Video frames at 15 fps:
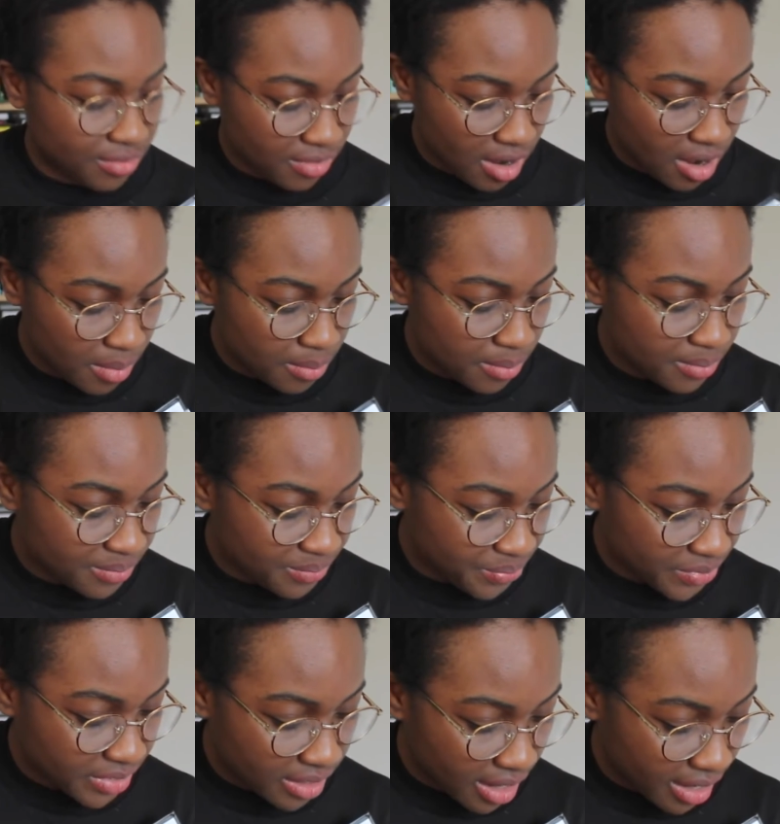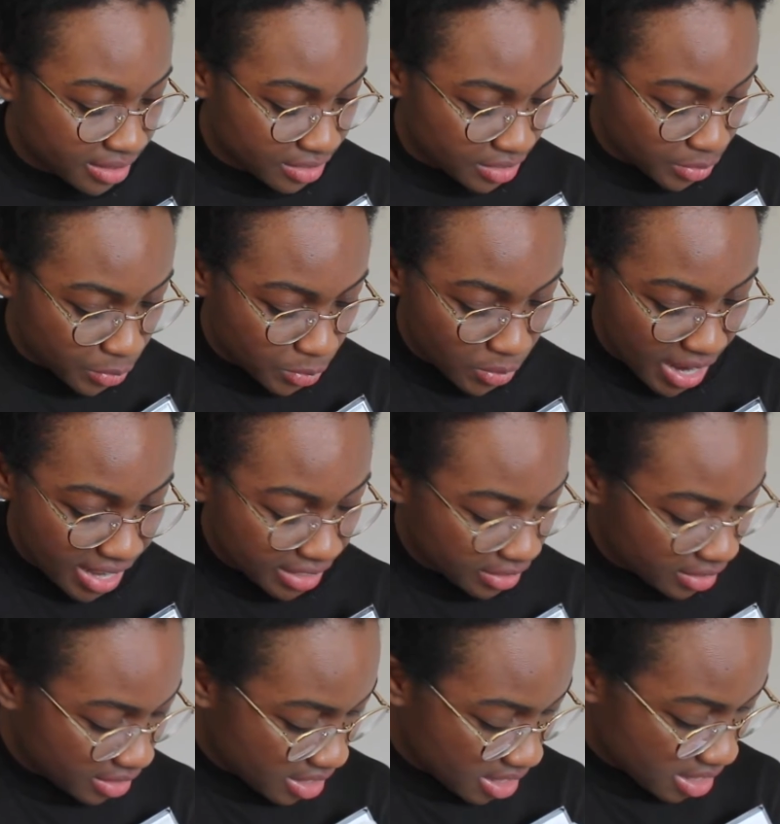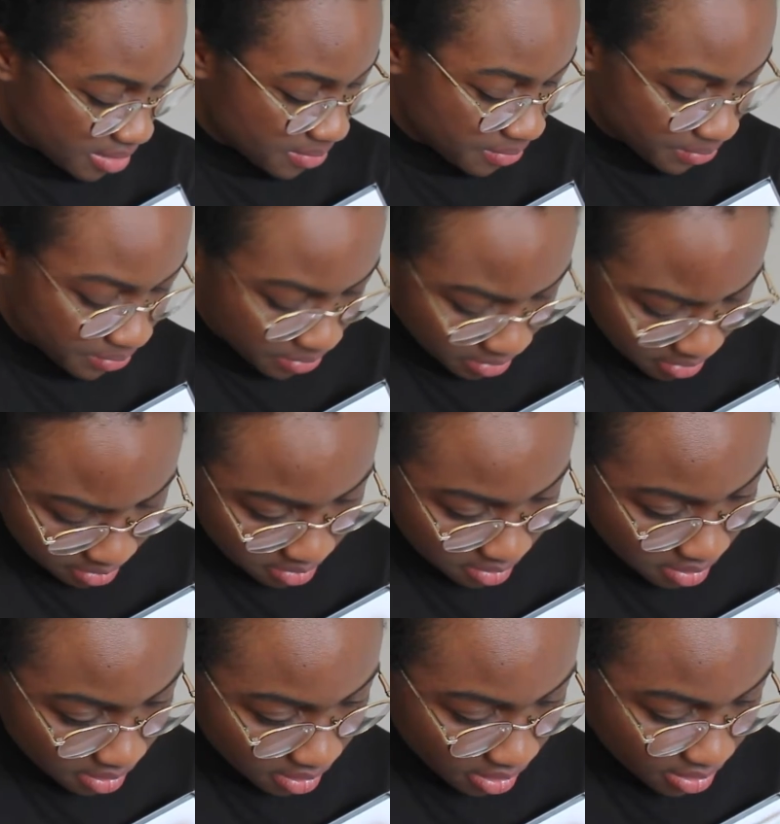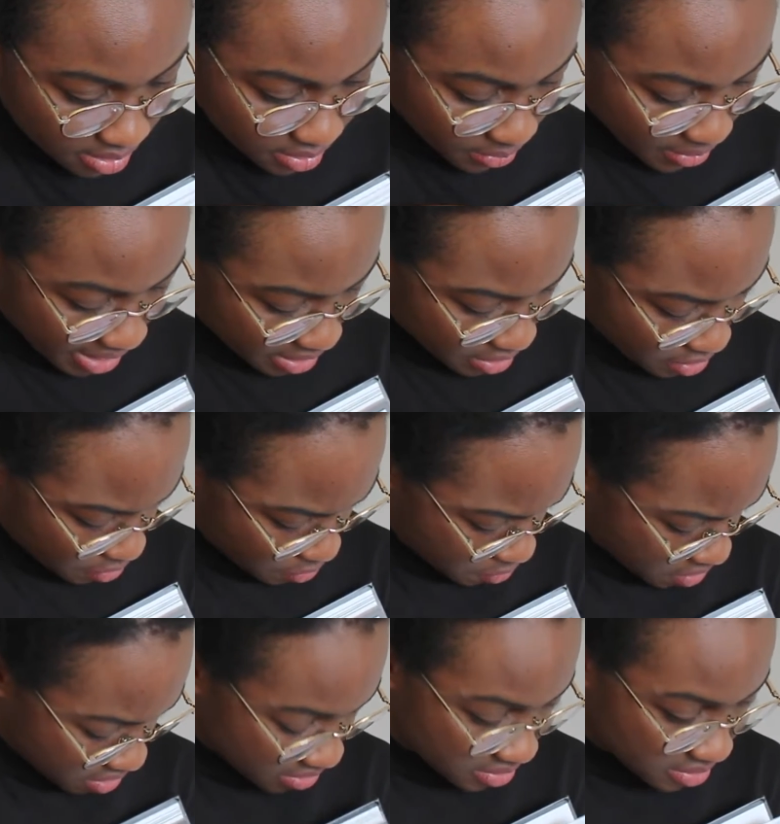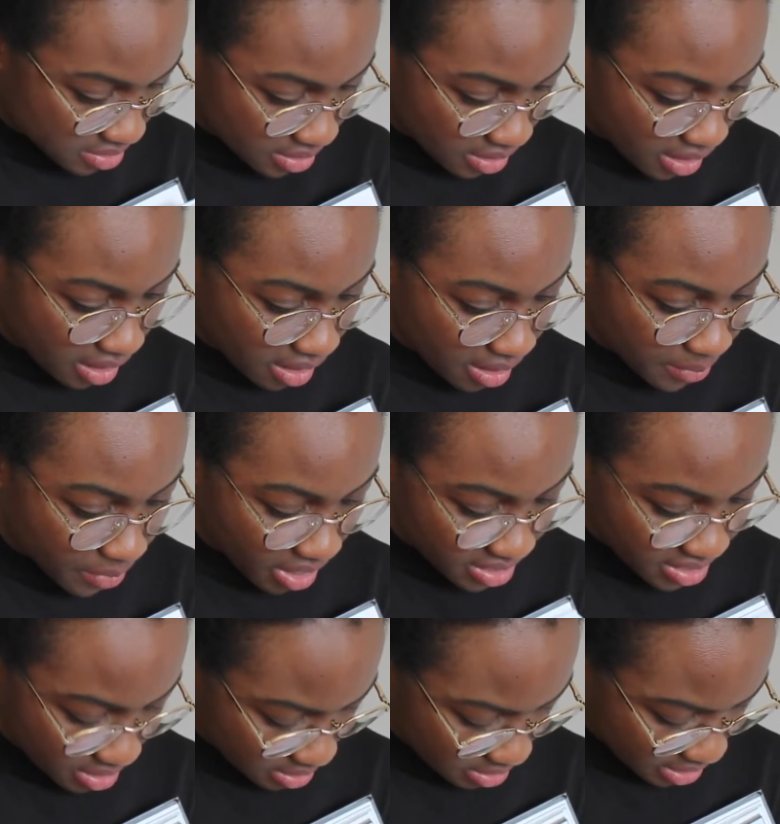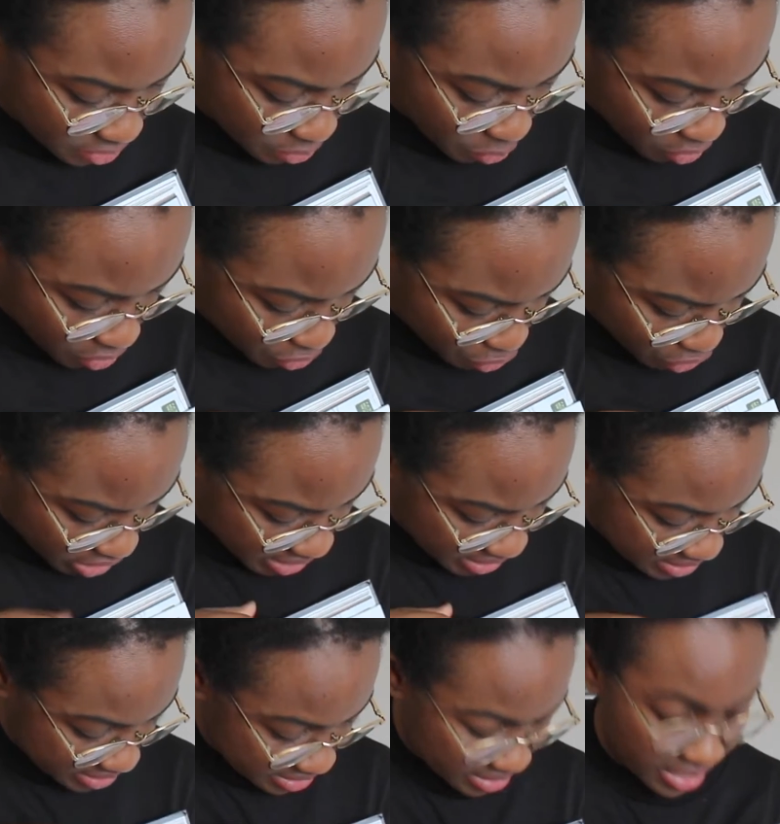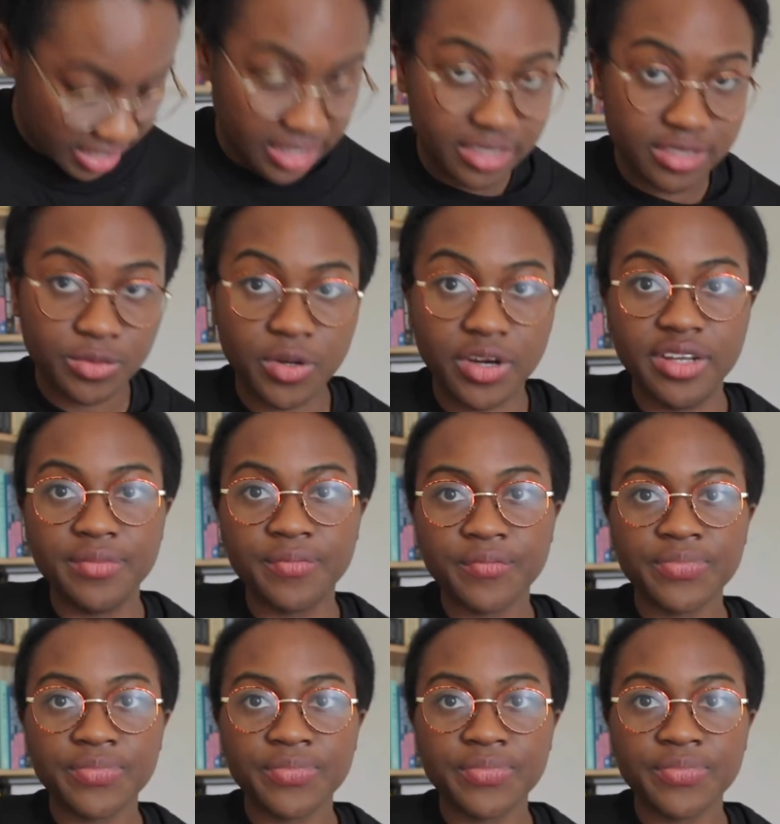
from like the regular the regular ones um, I think there's one really distinct one